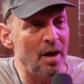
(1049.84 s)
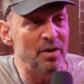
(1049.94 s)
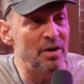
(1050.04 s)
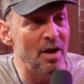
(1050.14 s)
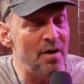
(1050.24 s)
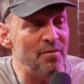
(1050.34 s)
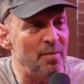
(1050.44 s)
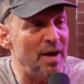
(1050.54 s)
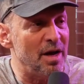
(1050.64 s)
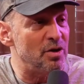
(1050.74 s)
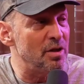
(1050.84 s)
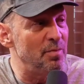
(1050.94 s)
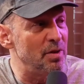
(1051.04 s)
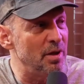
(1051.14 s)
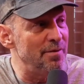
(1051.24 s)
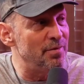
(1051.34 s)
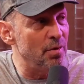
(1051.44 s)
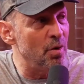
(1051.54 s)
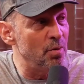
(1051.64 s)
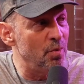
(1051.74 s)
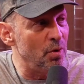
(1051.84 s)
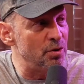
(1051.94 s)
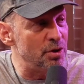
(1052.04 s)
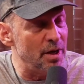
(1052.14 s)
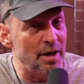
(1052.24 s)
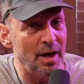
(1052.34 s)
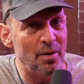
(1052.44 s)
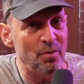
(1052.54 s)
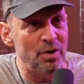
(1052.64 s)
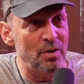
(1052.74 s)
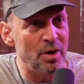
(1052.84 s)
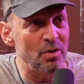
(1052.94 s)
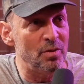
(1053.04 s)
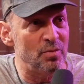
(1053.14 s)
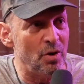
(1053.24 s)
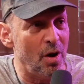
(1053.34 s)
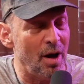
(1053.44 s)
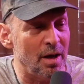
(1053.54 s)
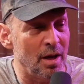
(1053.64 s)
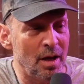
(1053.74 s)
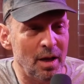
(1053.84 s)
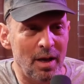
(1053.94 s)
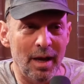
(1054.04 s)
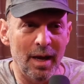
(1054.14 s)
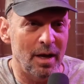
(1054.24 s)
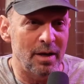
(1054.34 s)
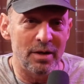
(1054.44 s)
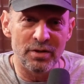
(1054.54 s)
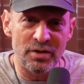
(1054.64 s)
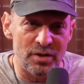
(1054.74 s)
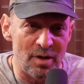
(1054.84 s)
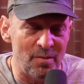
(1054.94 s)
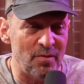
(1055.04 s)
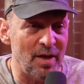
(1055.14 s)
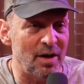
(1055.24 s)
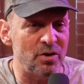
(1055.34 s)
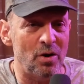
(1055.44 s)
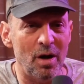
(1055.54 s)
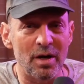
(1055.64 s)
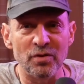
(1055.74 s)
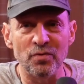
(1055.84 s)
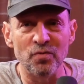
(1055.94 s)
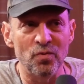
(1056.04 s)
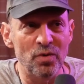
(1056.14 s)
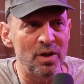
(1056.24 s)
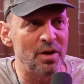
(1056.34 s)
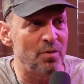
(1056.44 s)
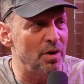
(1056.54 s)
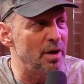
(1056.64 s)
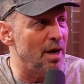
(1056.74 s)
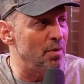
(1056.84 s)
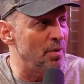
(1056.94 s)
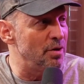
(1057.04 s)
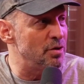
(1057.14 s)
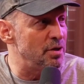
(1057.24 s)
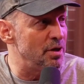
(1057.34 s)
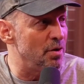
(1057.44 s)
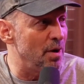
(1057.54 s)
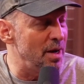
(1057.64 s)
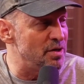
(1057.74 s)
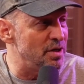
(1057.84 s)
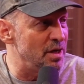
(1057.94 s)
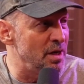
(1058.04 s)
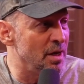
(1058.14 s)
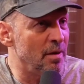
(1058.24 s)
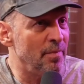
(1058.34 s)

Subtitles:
None of them actually believe their own bullshit. And when you hear them talk, and some of that talk is really, really outrageously crazy,